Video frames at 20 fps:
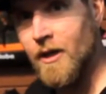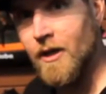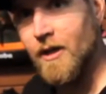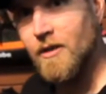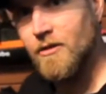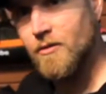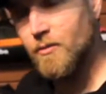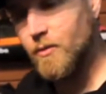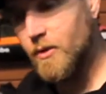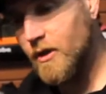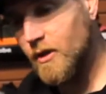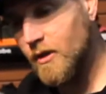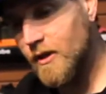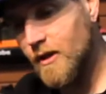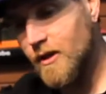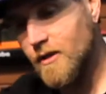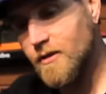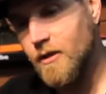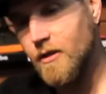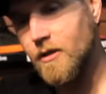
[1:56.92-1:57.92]
It's real
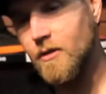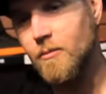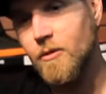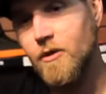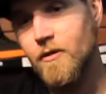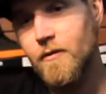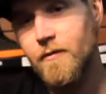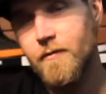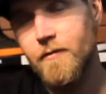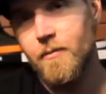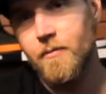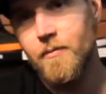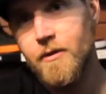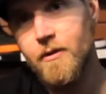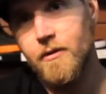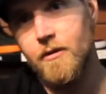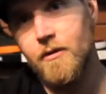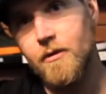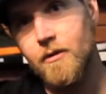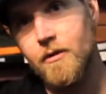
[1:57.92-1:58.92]
easy to move from
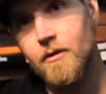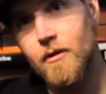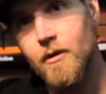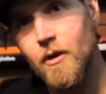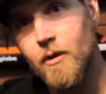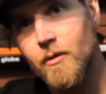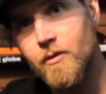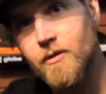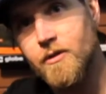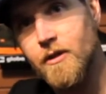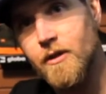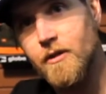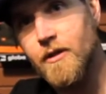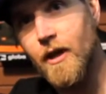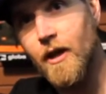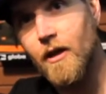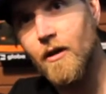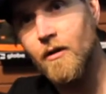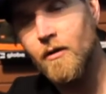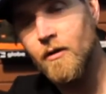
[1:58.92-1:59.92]
nose to
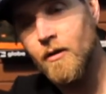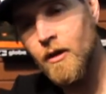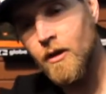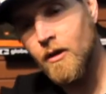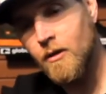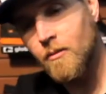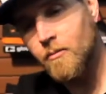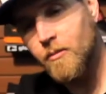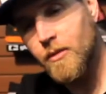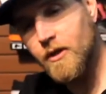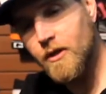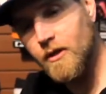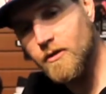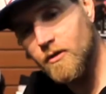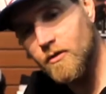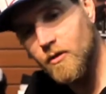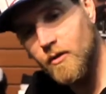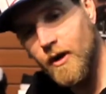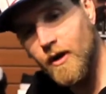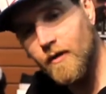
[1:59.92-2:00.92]
tail because you
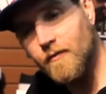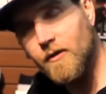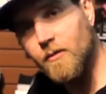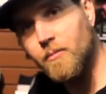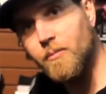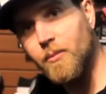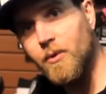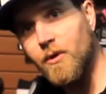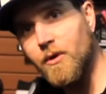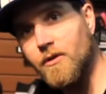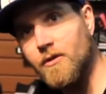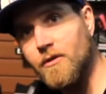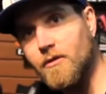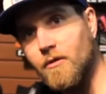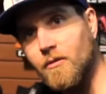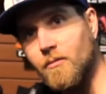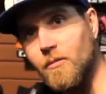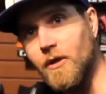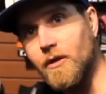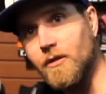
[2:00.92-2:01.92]
don't have to push
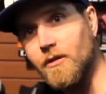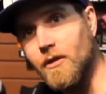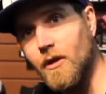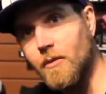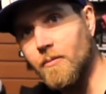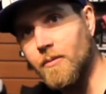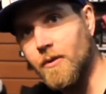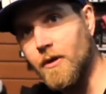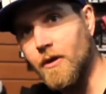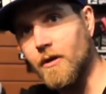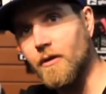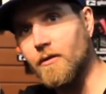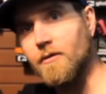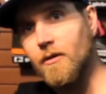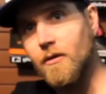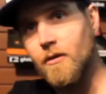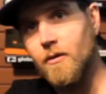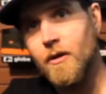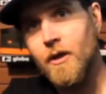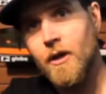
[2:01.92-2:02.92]
so much up here.
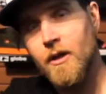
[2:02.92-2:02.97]
So